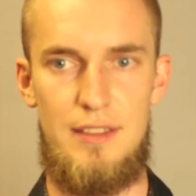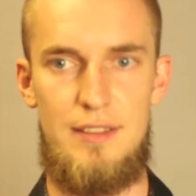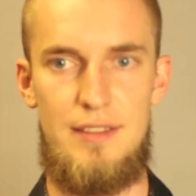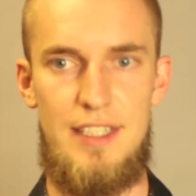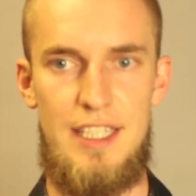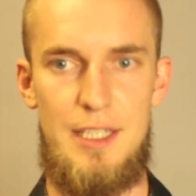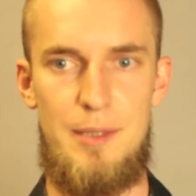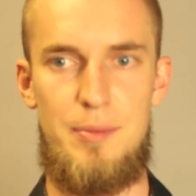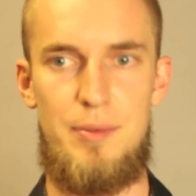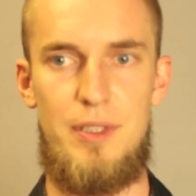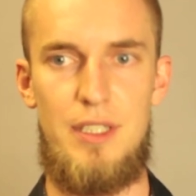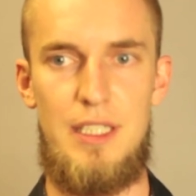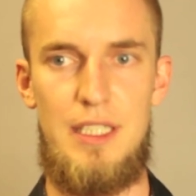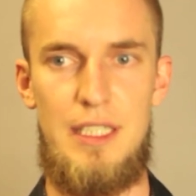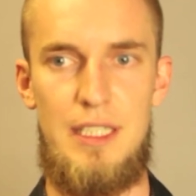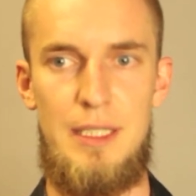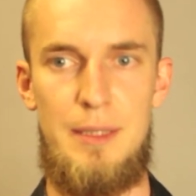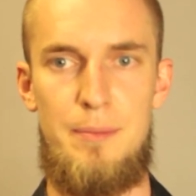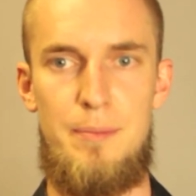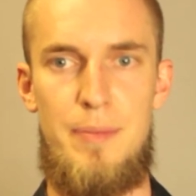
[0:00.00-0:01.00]

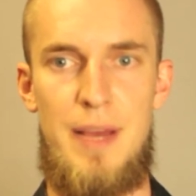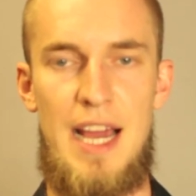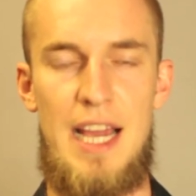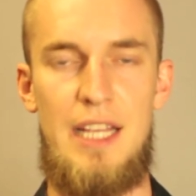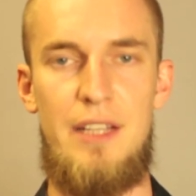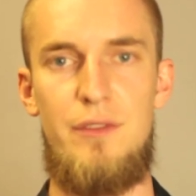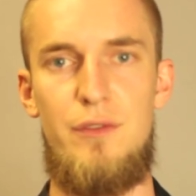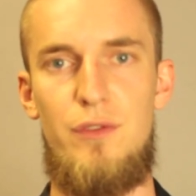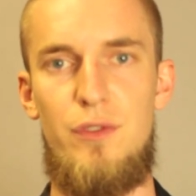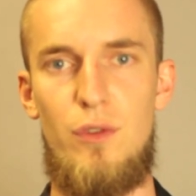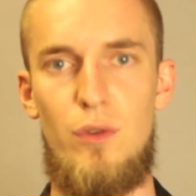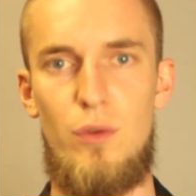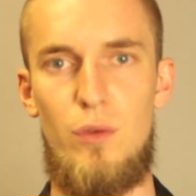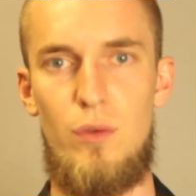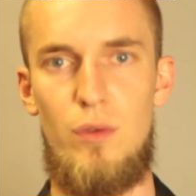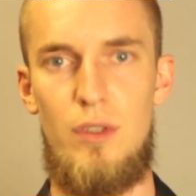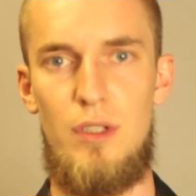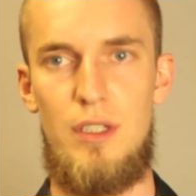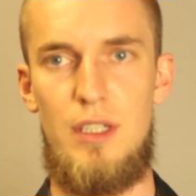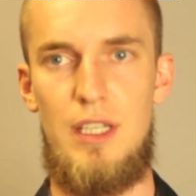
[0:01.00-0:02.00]
deeply
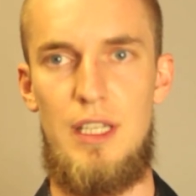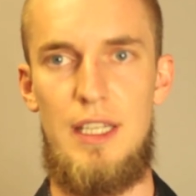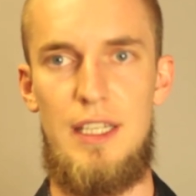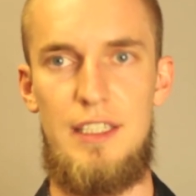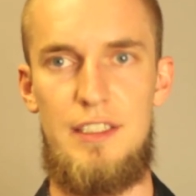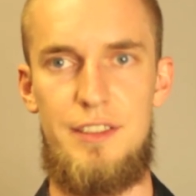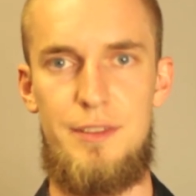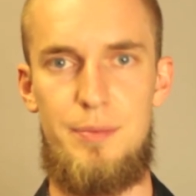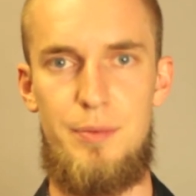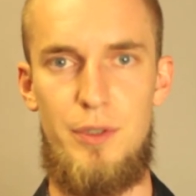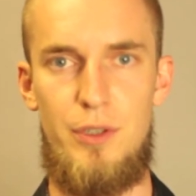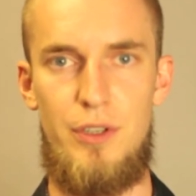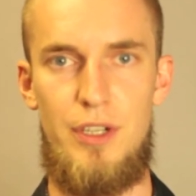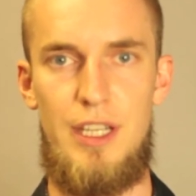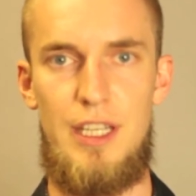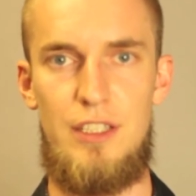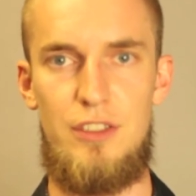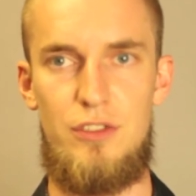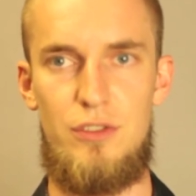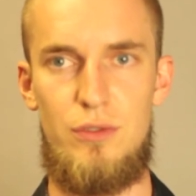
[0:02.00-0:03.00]
painful
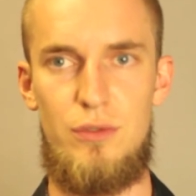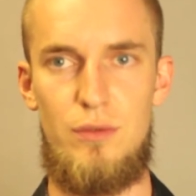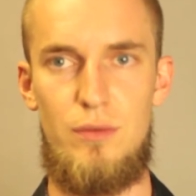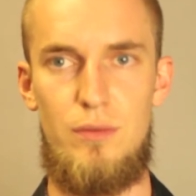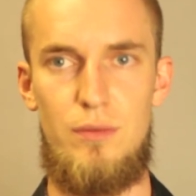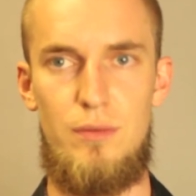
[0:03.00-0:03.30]
experiential